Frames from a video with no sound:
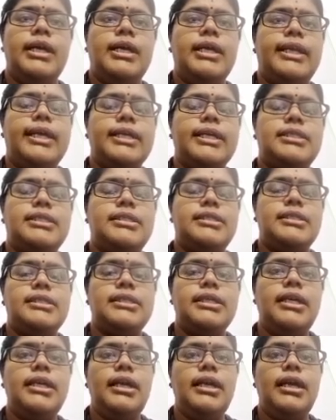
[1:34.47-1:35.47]
Next is
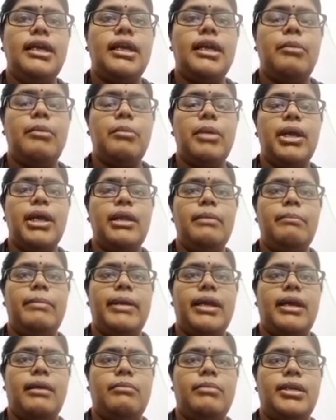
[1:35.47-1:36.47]
the chemical
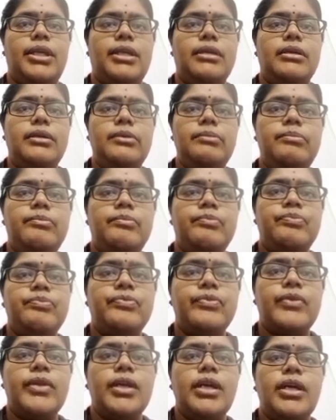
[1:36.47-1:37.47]
parameter.
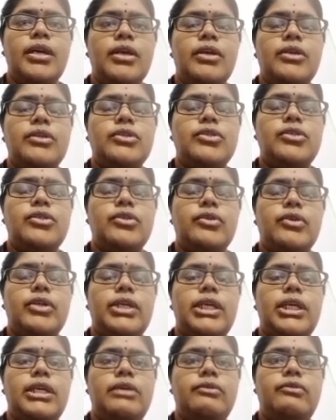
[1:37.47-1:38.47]
So
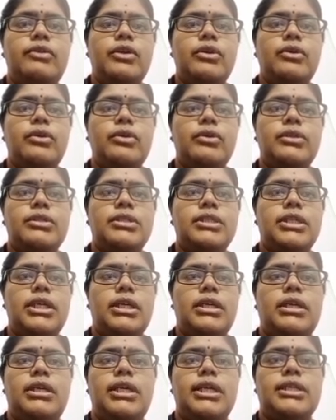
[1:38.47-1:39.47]
we are going
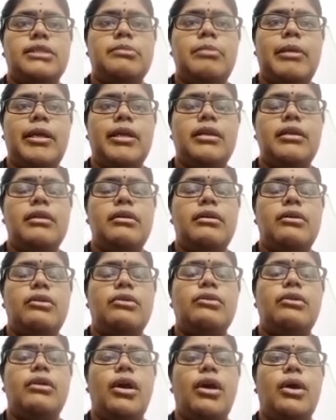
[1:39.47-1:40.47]
to explain
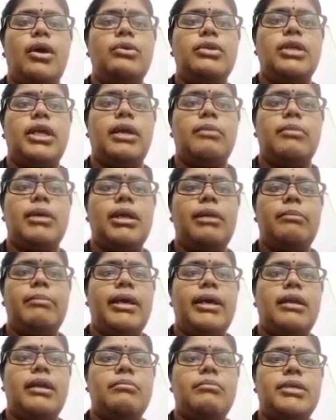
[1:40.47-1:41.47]
on how the chemical
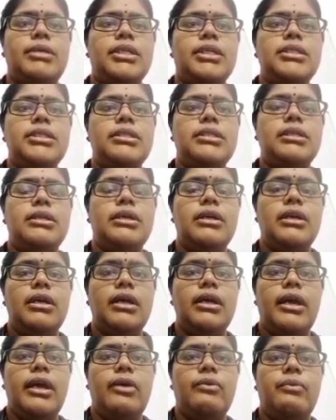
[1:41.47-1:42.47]
parameters
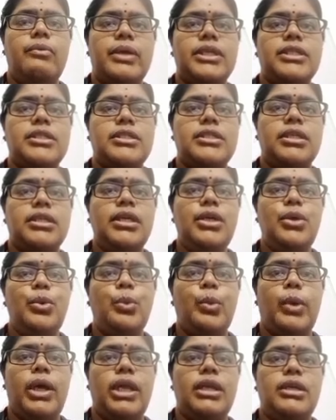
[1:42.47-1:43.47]
affects the
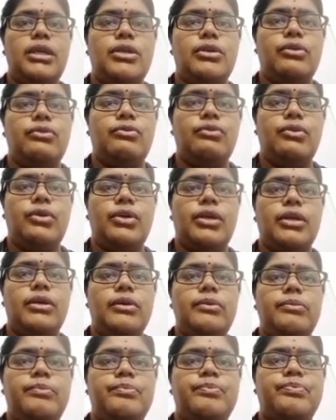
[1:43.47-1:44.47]
quality of
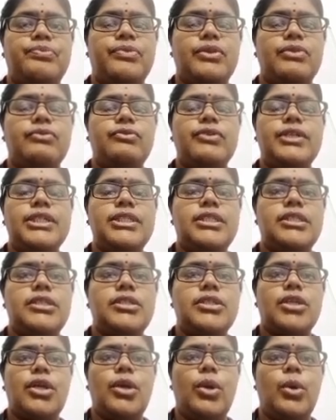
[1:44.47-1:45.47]
water. First
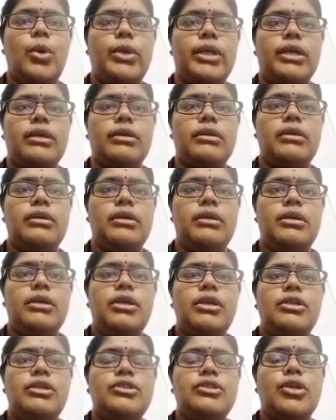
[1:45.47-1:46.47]
is chlorine.
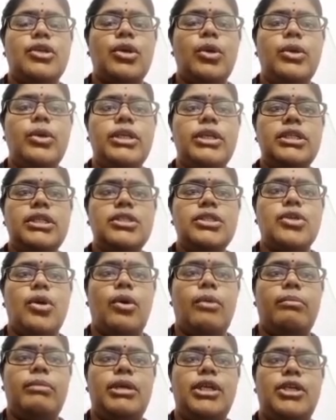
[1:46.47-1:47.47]
So chlorine is
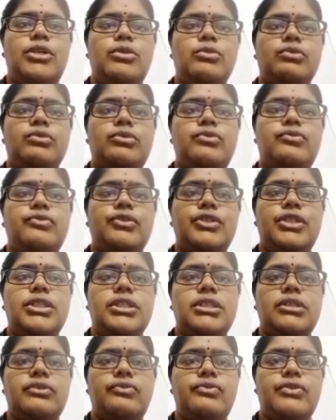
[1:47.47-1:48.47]
commonly used for
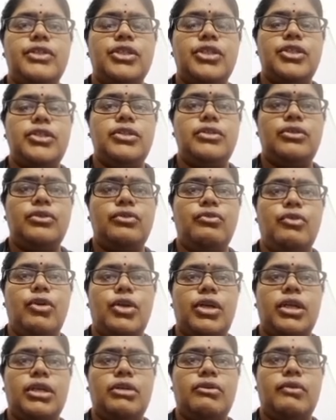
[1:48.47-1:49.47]
disinfection in the
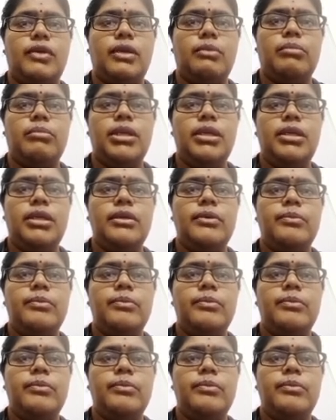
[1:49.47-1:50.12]
water treatment.